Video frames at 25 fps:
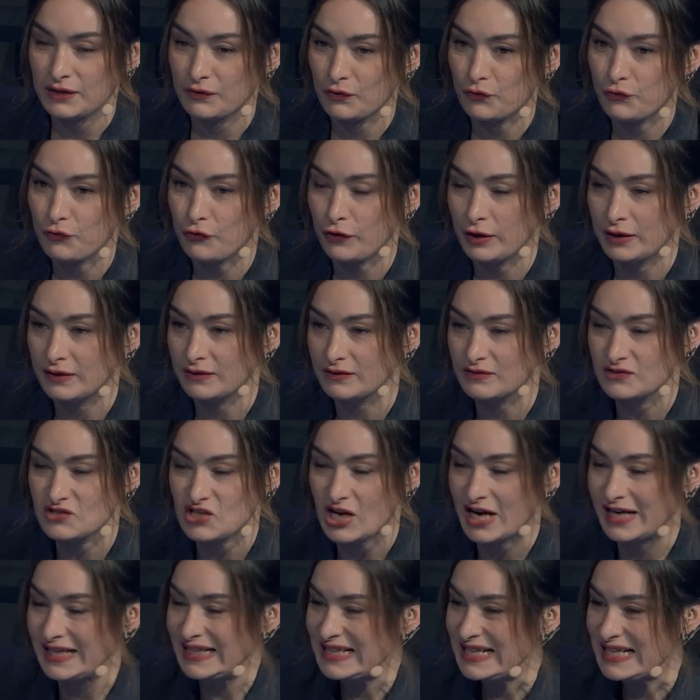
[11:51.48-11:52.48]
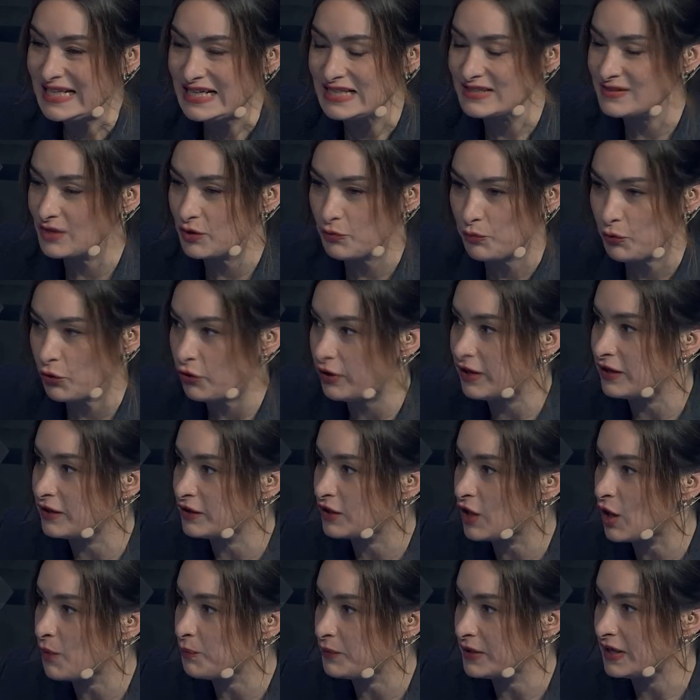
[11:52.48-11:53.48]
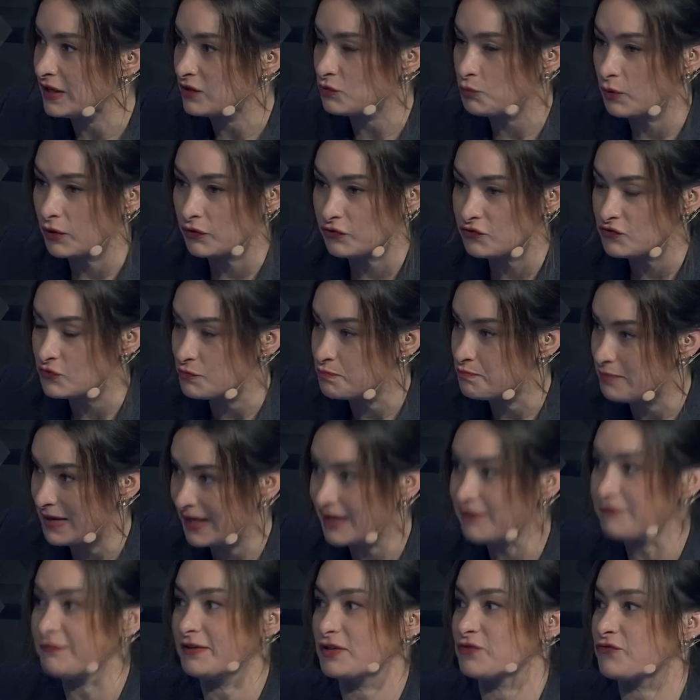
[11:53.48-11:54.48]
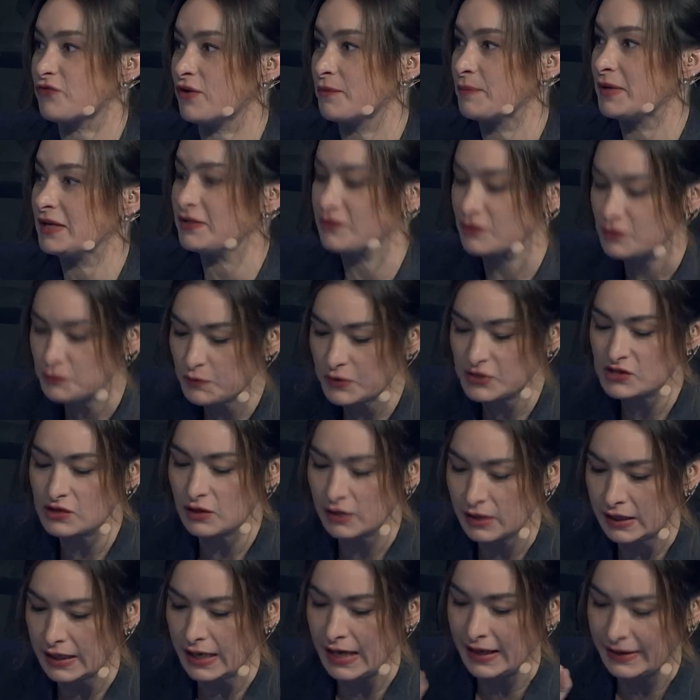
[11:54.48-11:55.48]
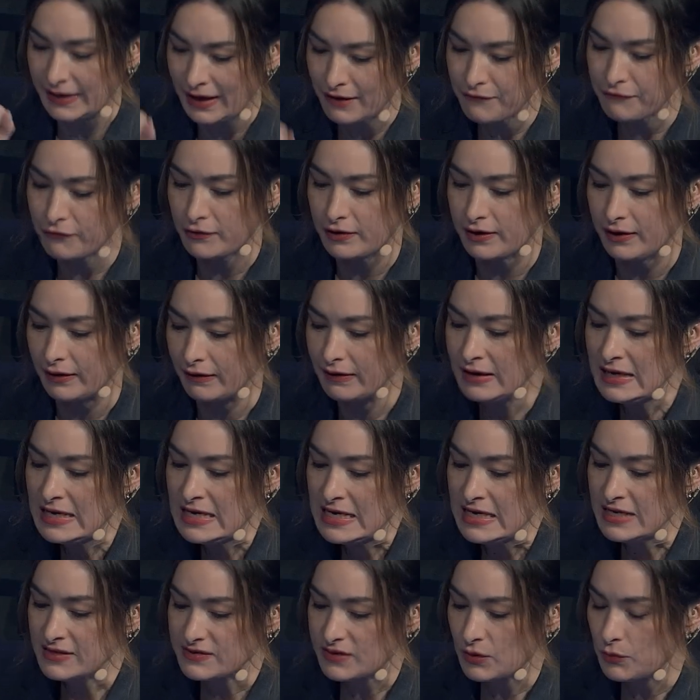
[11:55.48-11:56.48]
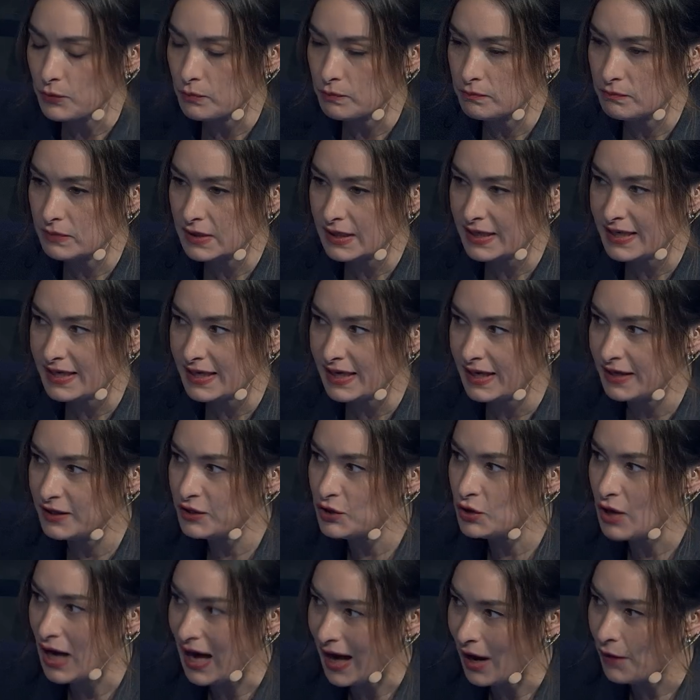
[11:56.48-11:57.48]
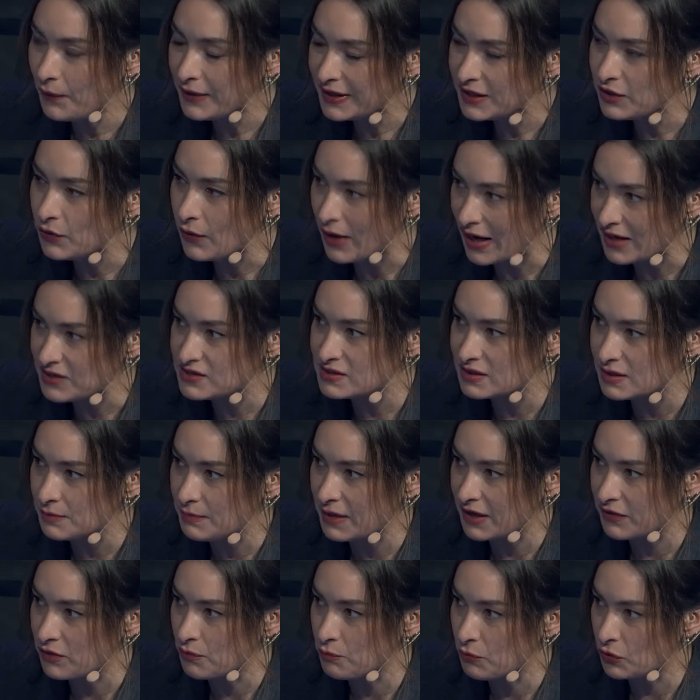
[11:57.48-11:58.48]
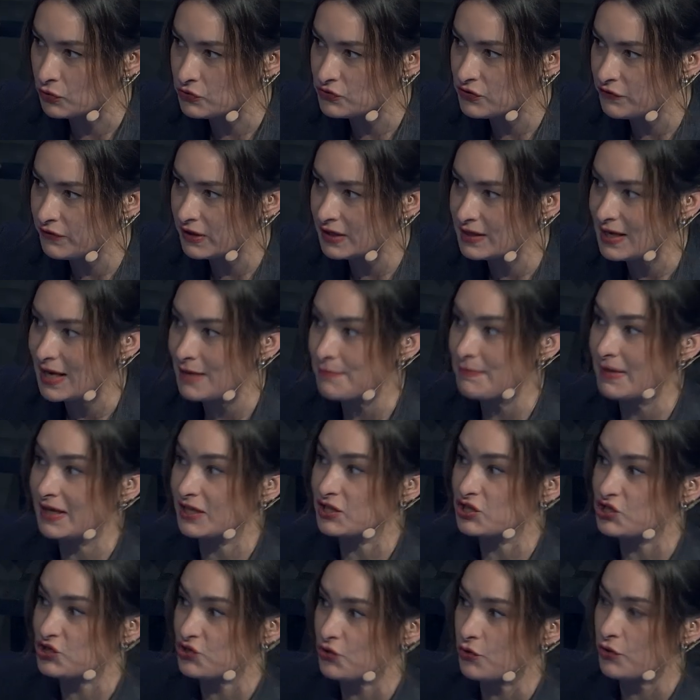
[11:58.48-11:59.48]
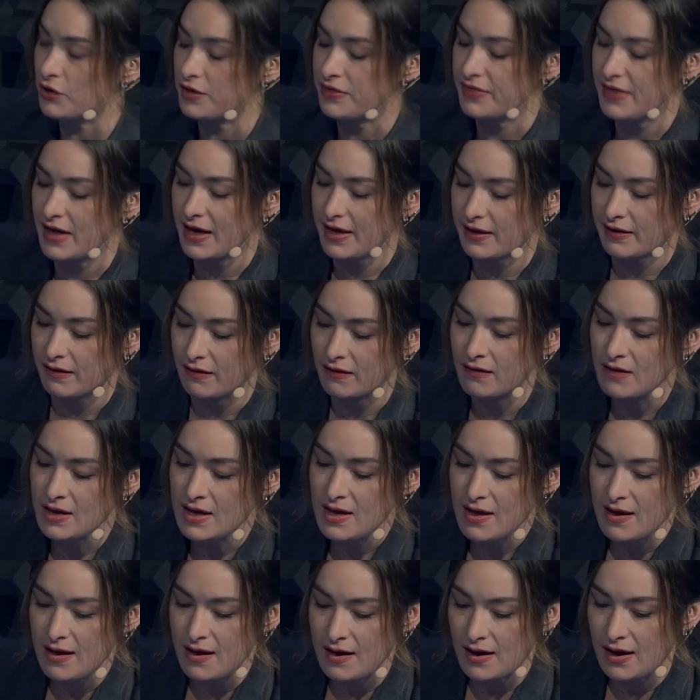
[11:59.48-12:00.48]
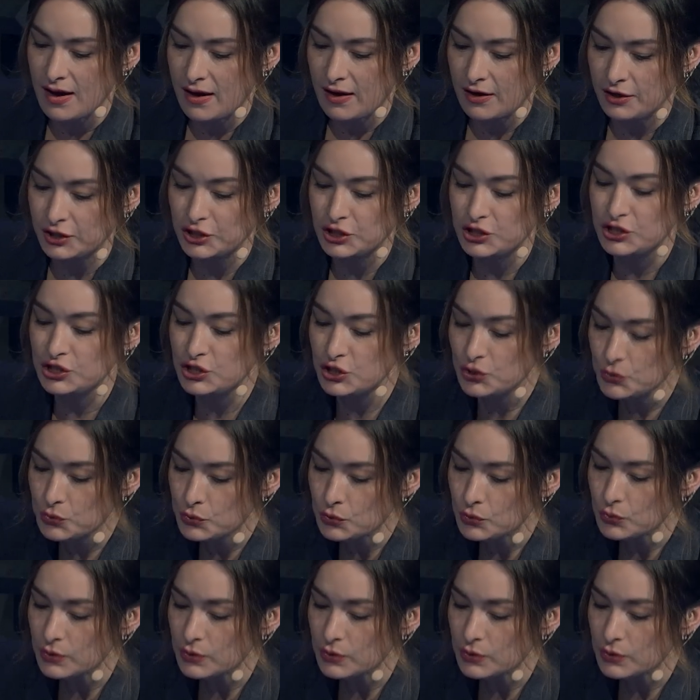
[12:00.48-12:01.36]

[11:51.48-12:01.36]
different Chinese and American companies want to benefit from it, especially in Africa. So how can you actually make the most of it and make sure that you